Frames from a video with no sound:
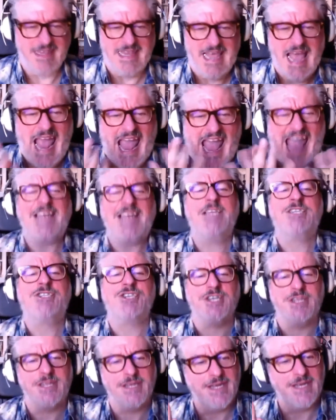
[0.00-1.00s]
The
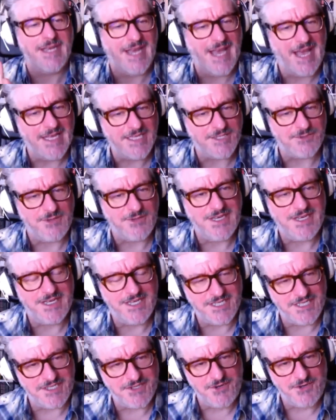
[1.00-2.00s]
energy that he has within
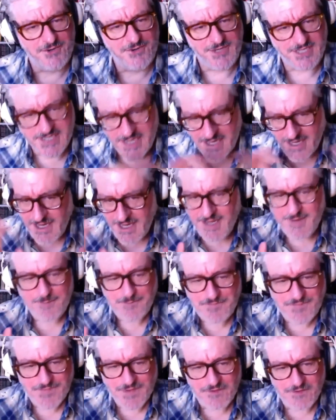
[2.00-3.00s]
his stories,
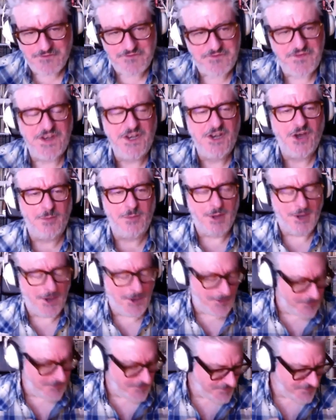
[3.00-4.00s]
phenomenal.